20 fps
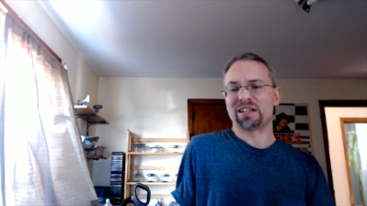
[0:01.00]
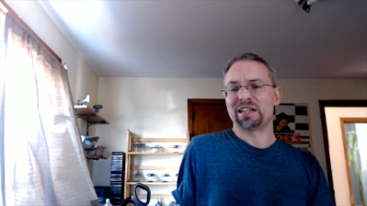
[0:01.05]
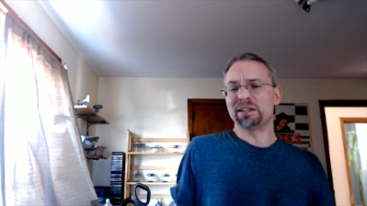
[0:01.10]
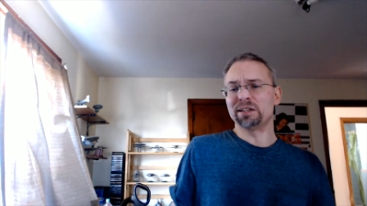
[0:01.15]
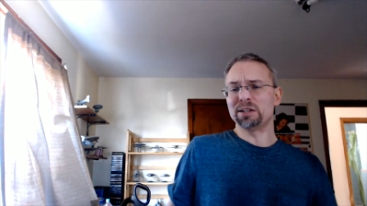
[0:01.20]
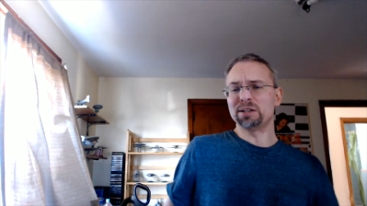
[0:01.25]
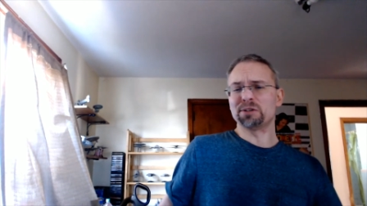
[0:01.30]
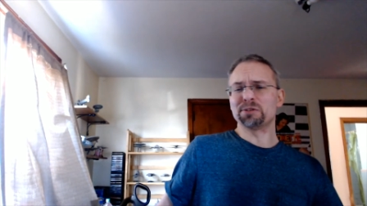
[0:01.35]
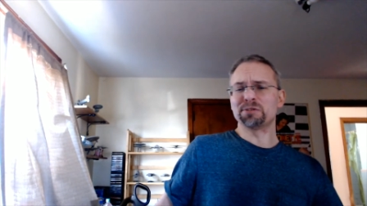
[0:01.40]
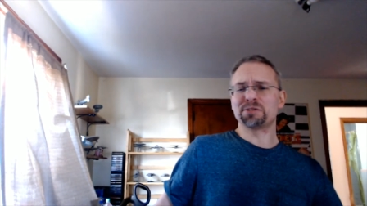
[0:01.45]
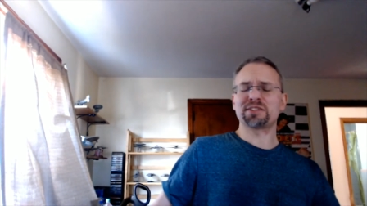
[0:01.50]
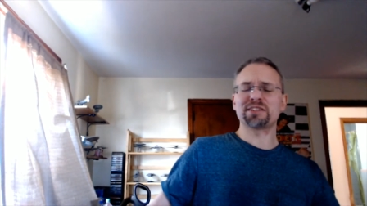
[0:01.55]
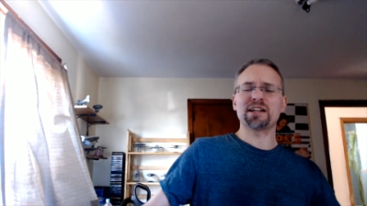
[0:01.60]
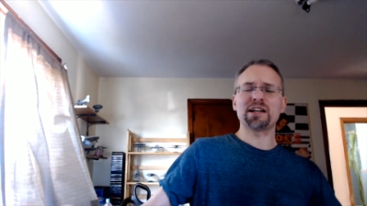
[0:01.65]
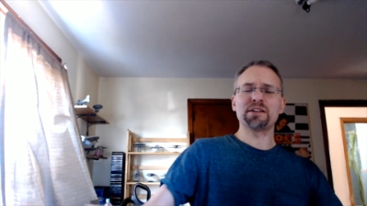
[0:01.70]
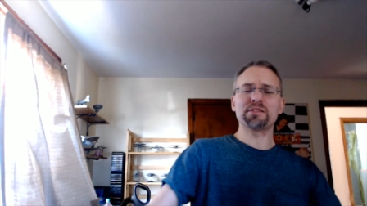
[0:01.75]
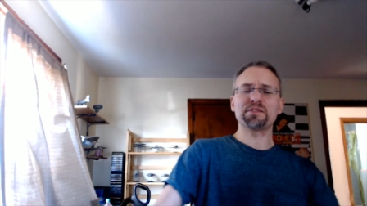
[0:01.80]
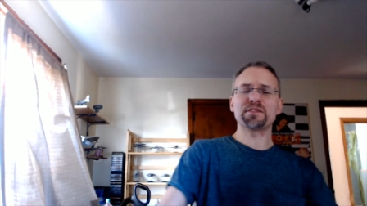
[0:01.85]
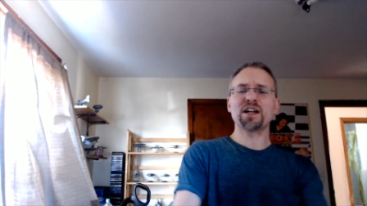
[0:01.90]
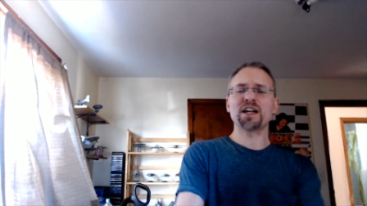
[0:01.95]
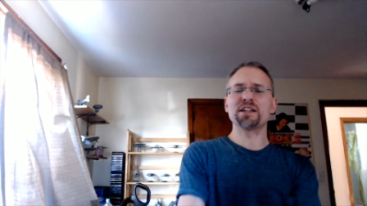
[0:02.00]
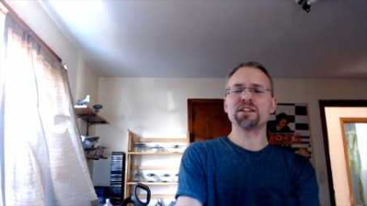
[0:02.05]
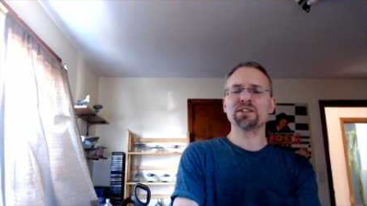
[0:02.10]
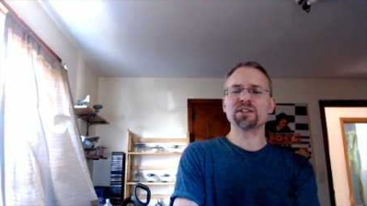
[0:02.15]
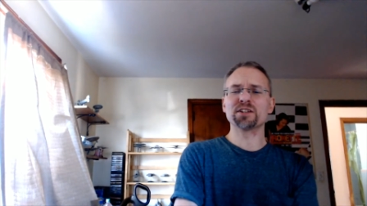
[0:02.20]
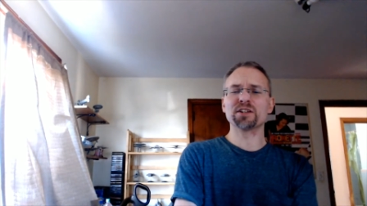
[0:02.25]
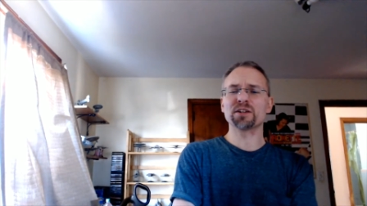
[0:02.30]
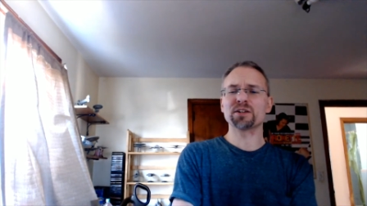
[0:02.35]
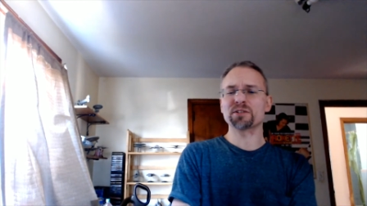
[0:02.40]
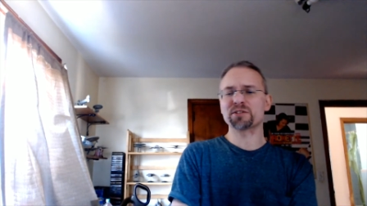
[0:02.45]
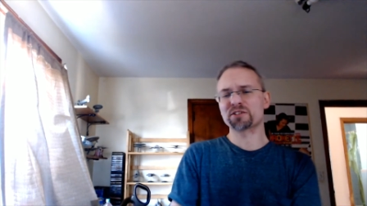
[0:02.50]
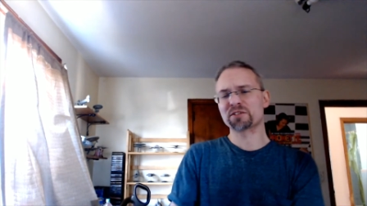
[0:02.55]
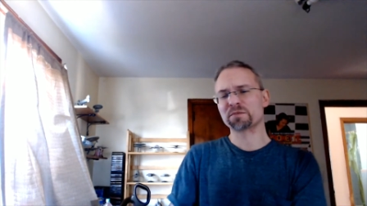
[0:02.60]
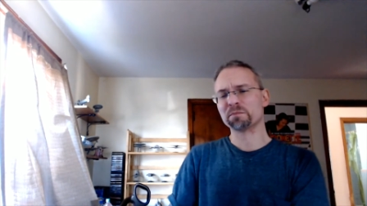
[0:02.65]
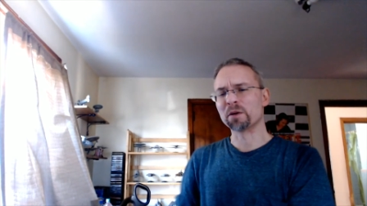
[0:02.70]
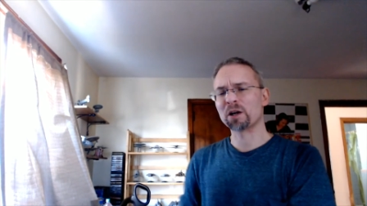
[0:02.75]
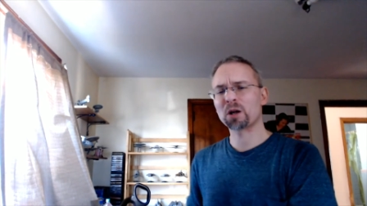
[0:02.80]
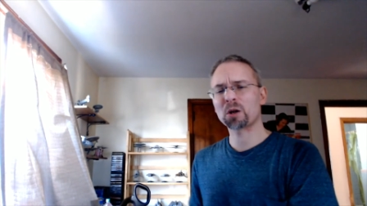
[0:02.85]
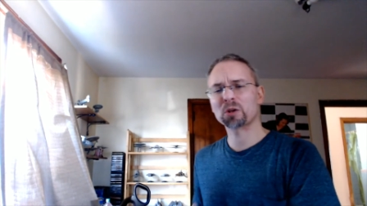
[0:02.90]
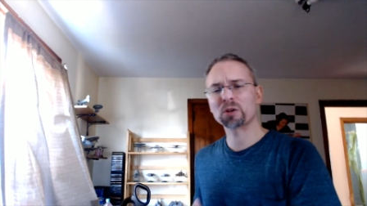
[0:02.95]
Hello, sci-fi nerds,
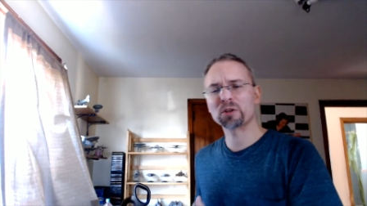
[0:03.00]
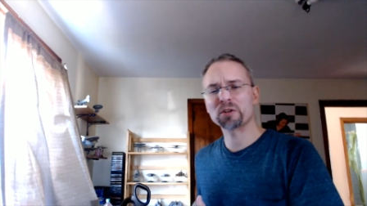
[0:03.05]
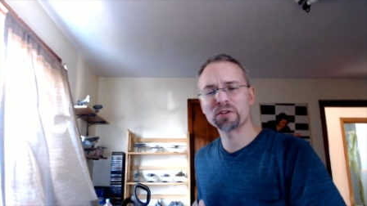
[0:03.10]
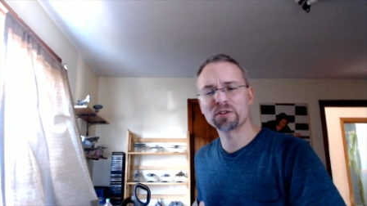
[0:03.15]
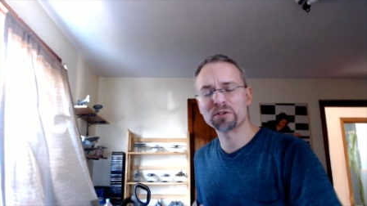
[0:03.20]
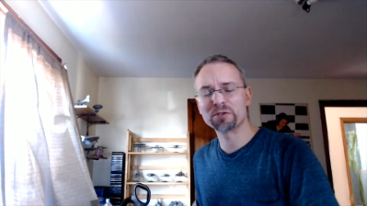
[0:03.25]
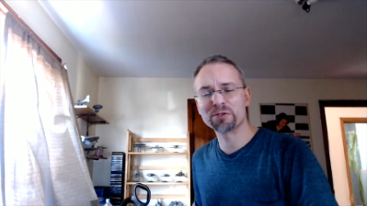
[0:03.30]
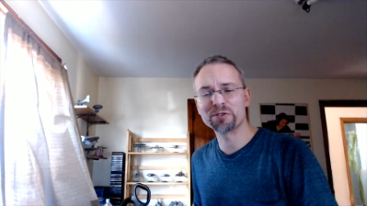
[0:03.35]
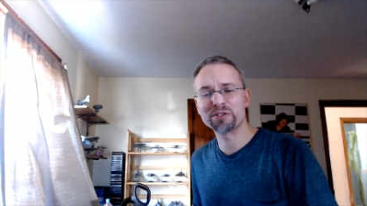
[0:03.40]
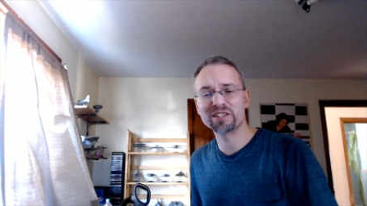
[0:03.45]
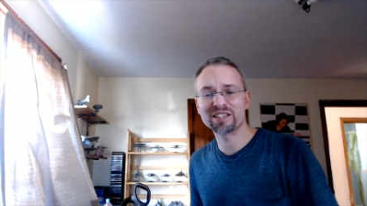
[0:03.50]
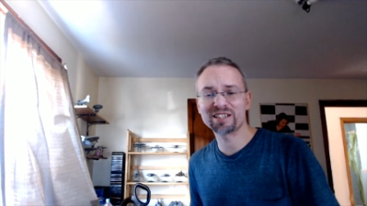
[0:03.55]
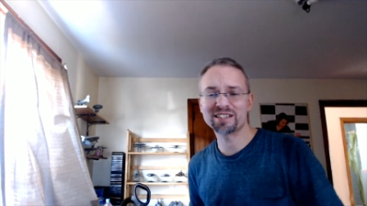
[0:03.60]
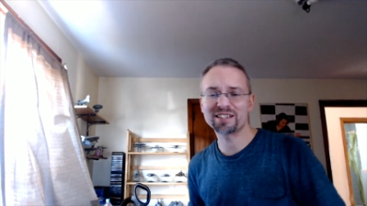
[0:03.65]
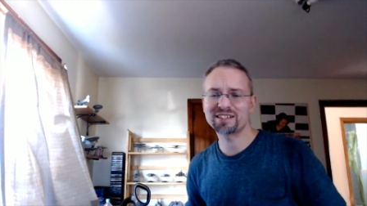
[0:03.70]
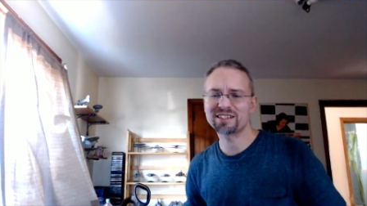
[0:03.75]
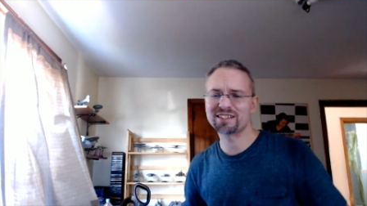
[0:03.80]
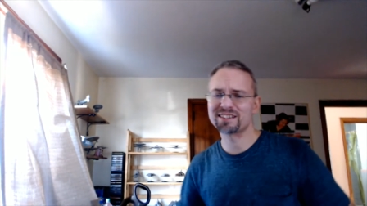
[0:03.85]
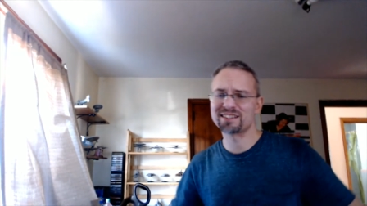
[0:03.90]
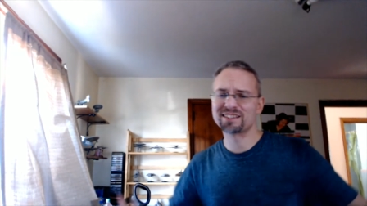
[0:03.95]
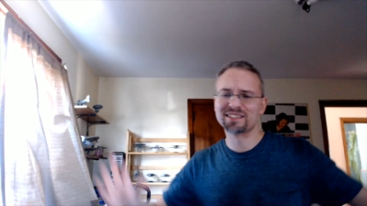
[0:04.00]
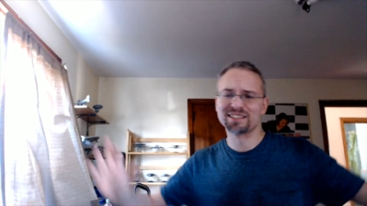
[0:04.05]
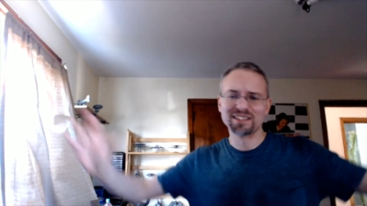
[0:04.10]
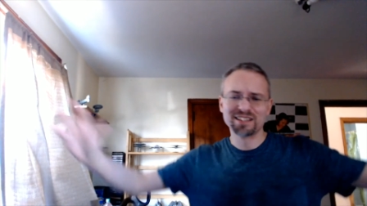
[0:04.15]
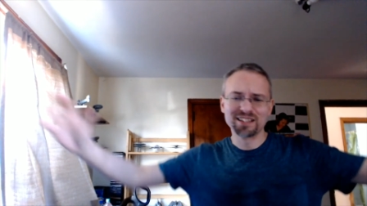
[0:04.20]
model enthusiasts.